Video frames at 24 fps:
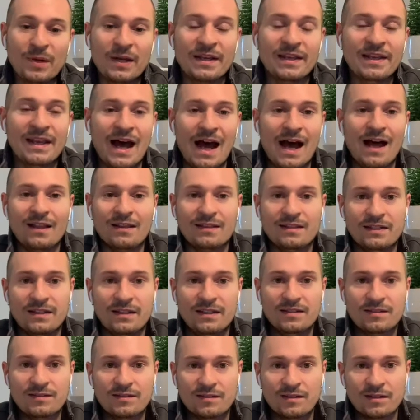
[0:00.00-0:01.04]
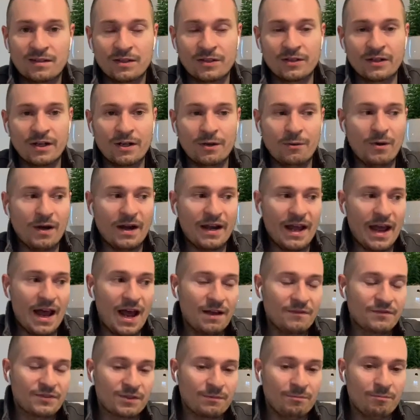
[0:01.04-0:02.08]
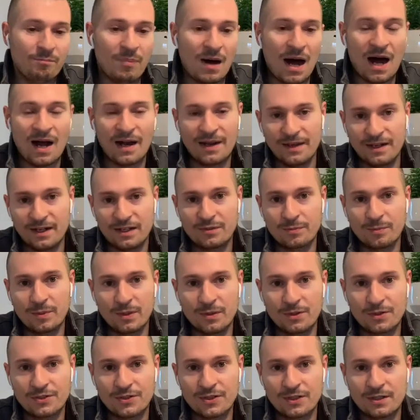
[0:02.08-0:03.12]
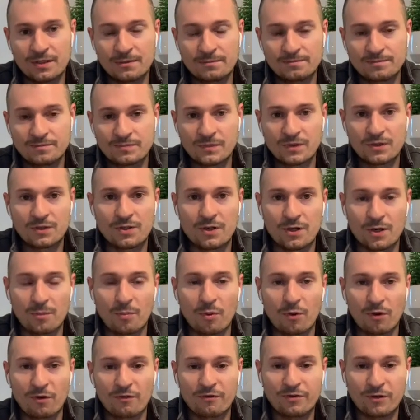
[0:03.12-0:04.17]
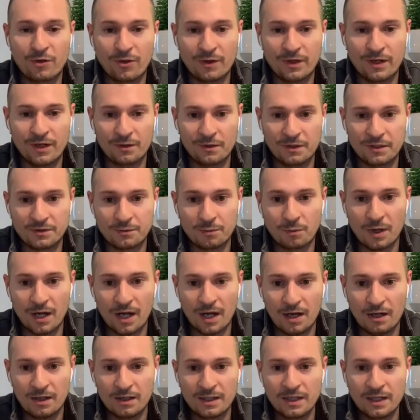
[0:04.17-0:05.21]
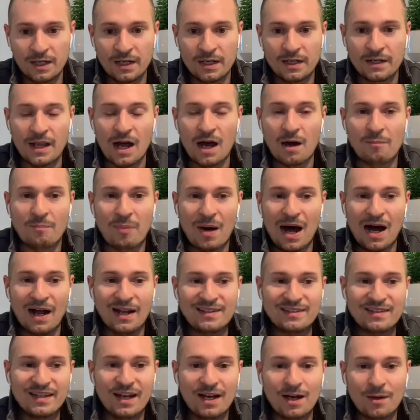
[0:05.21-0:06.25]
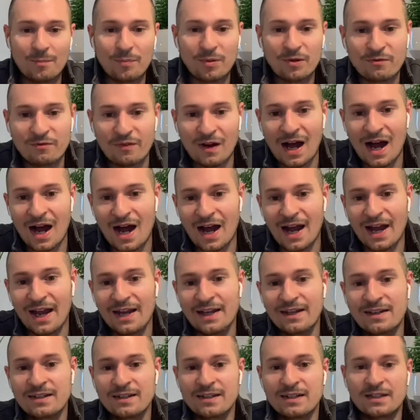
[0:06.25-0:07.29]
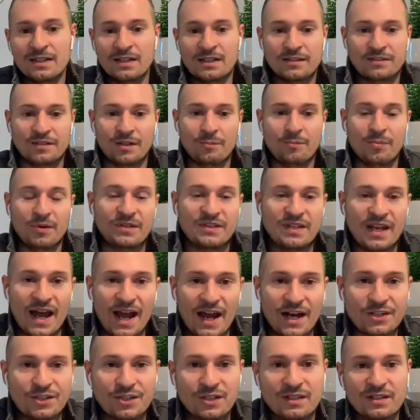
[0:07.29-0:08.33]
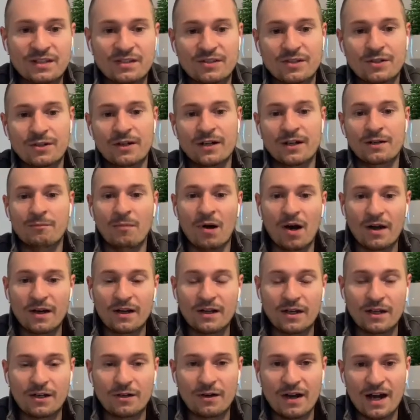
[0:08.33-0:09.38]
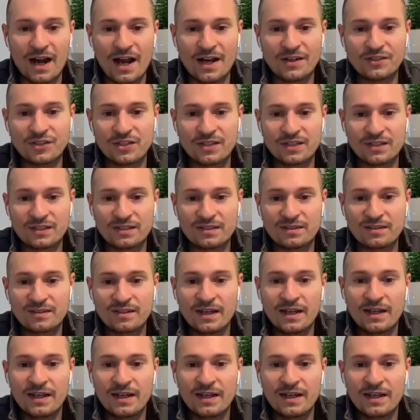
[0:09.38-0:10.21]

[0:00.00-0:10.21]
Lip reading: not least, you're going to want to have some bond exposure to your portfolio as well. Now, bonds help provide some protections during market crashes,